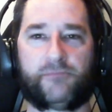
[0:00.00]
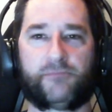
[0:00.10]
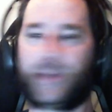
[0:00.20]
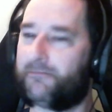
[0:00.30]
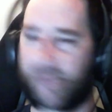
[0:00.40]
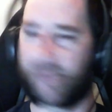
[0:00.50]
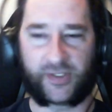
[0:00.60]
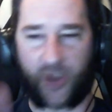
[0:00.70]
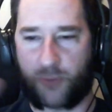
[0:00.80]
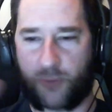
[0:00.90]
It's like, let's
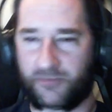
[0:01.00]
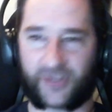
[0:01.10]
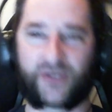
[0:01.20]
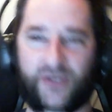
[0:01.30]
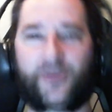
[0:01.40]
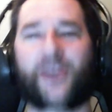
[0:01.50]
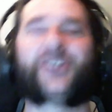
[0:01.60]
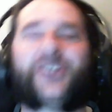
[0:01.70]
go, let's do this.